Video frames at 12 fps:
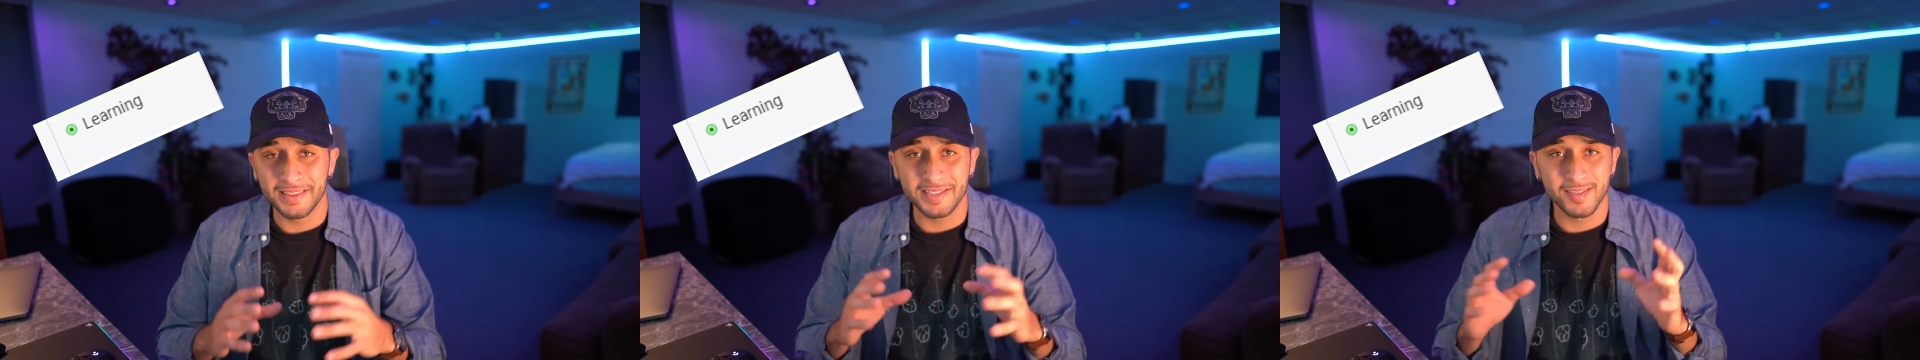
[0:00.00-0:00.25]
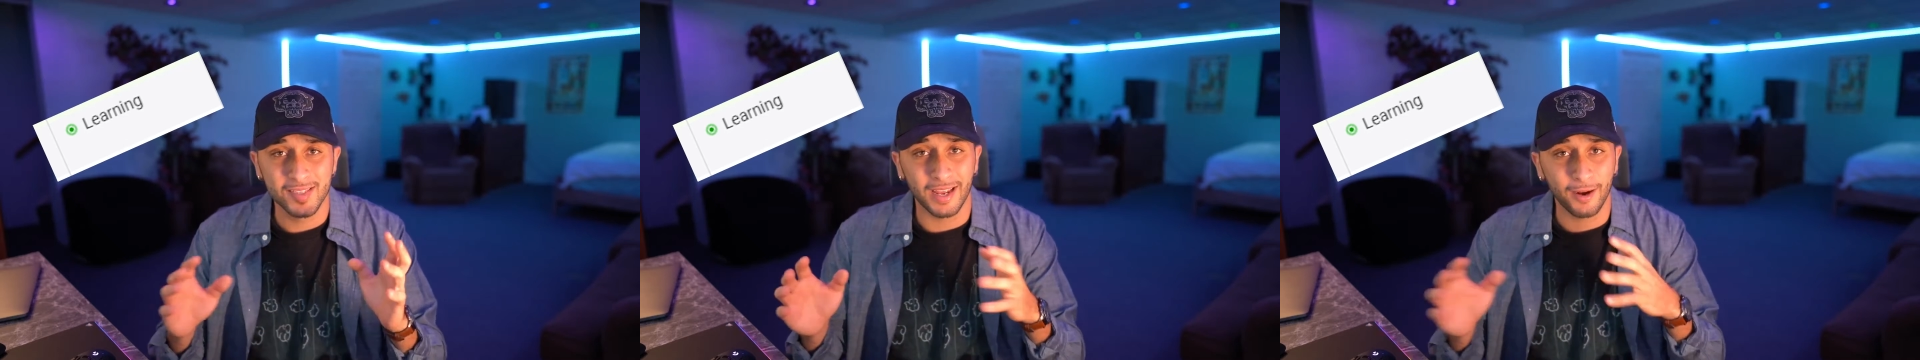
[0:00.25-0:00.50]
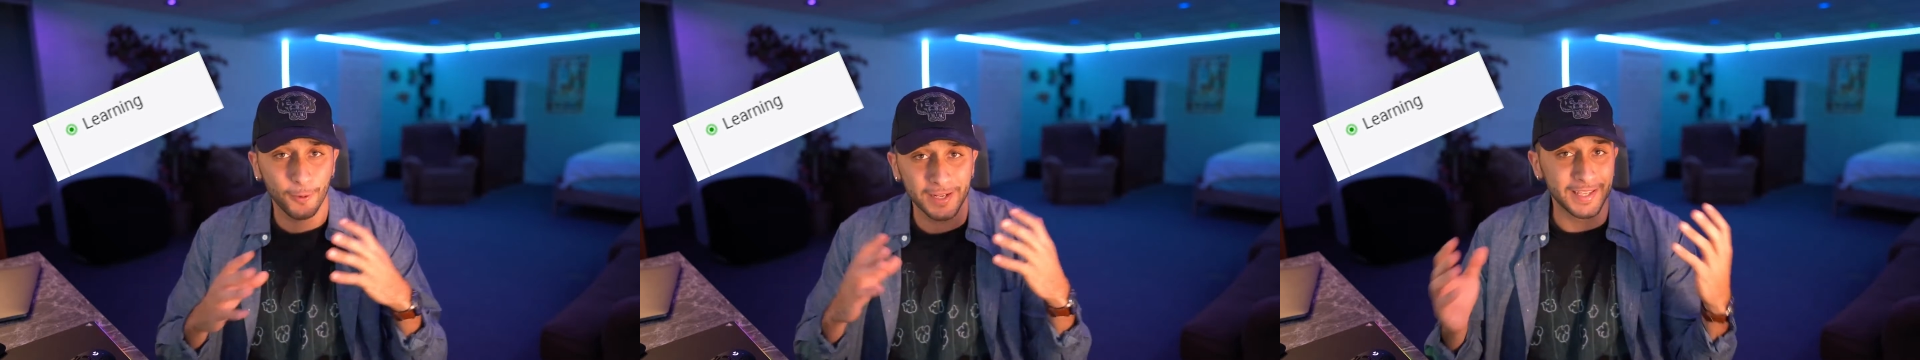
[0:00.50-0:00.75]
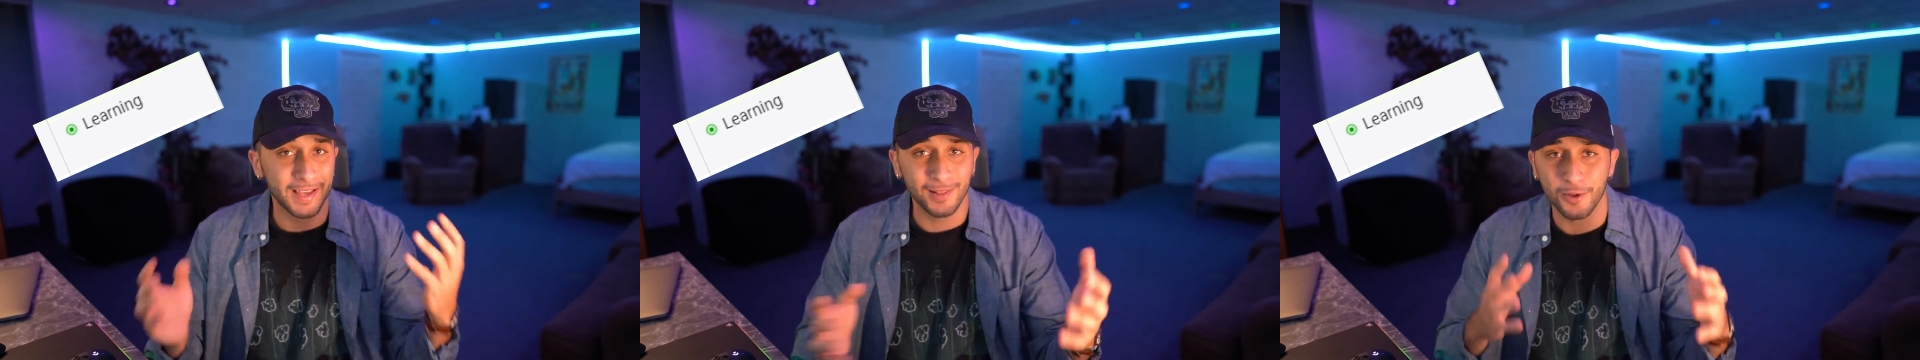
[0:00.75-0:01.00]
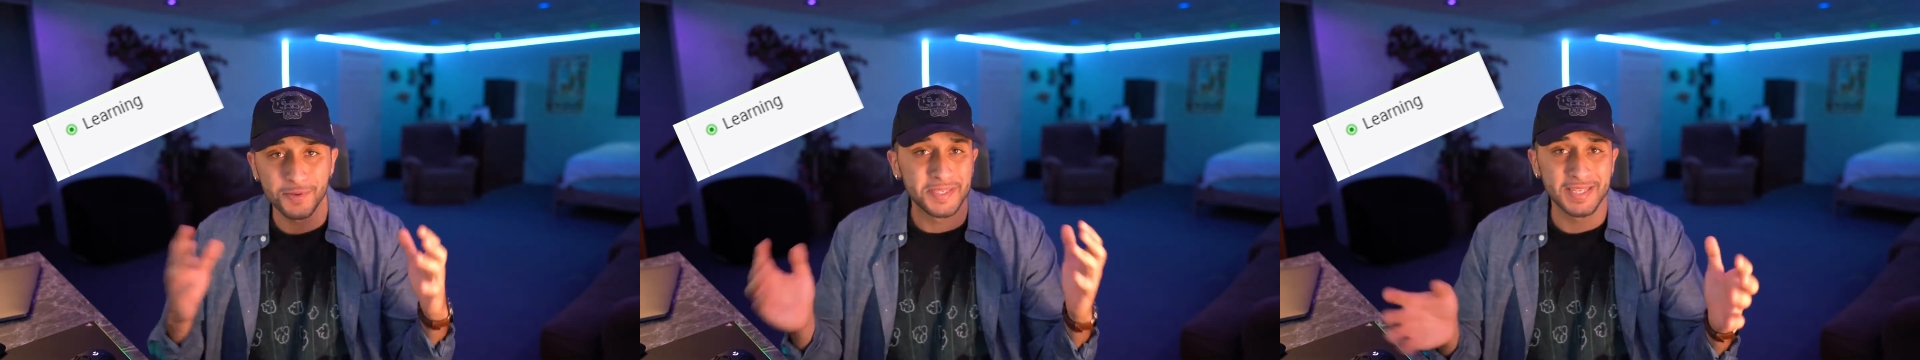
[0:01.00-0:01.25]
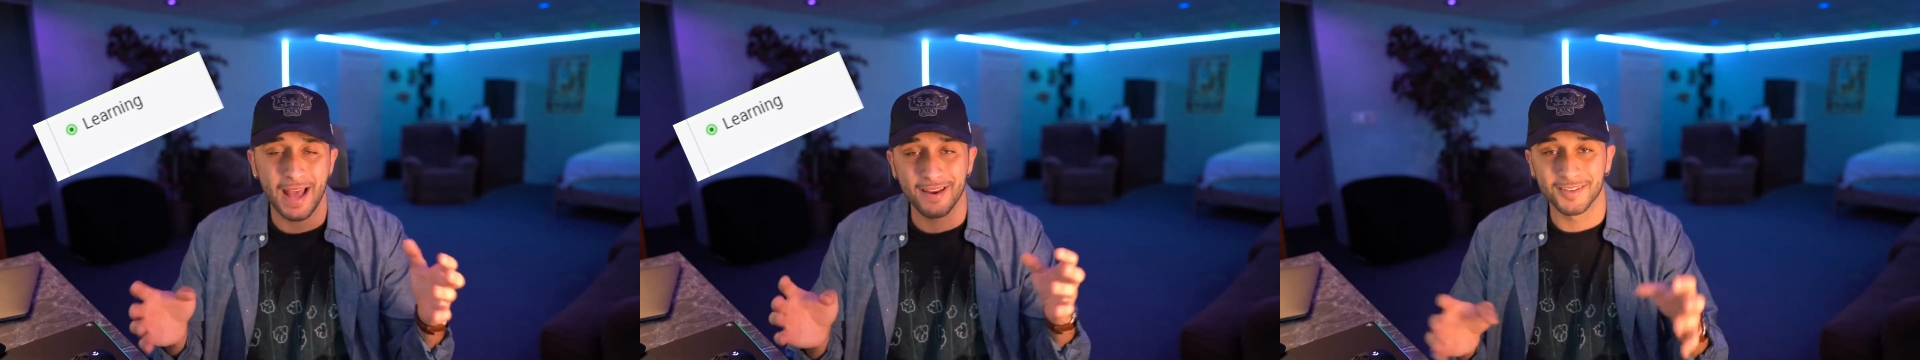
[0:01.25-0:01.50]
this scary yellow
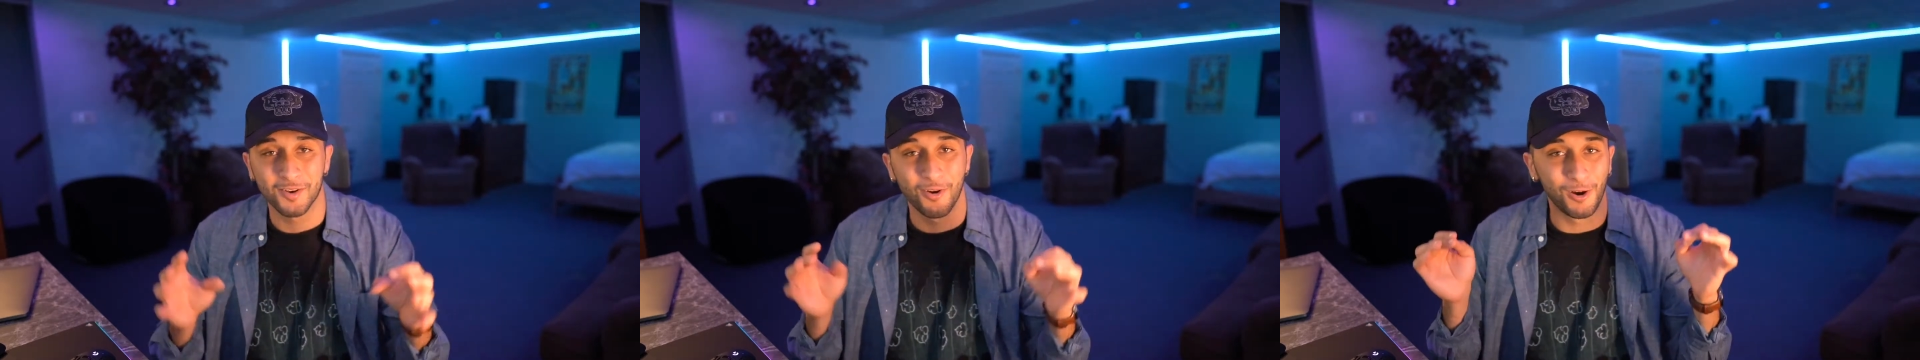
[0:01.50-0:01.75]
status